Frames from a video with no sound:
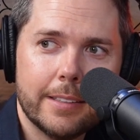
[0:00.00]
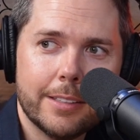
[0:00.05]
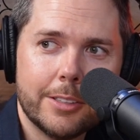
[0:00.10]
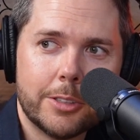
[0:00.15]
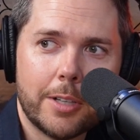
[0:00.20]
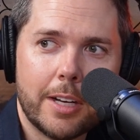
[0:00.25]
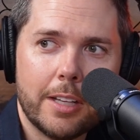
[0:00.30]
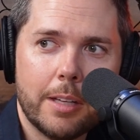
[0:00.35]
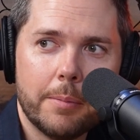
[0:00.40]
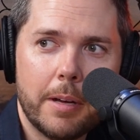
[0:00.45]
the
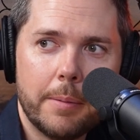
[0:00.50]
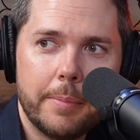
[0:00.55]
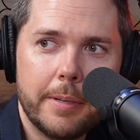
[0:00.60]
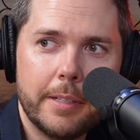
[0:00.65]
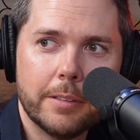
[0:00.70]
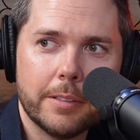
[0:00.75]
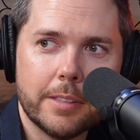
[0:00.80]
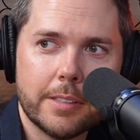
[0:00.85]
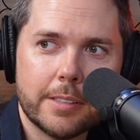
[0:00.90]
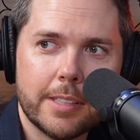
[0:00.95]
trilobite
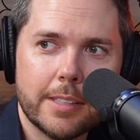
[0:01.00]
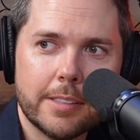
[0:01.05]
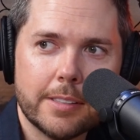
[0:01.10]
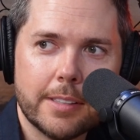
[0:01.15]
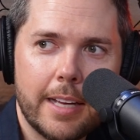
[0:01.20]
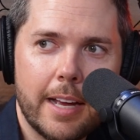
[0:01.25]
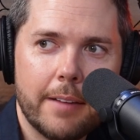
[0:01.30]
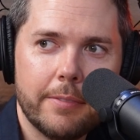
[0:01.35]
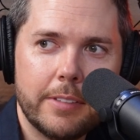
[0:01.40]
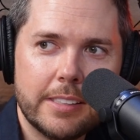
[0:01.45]
beetle in the sense
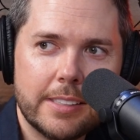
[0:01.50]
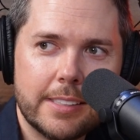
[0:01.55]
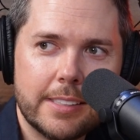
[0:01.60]
they have these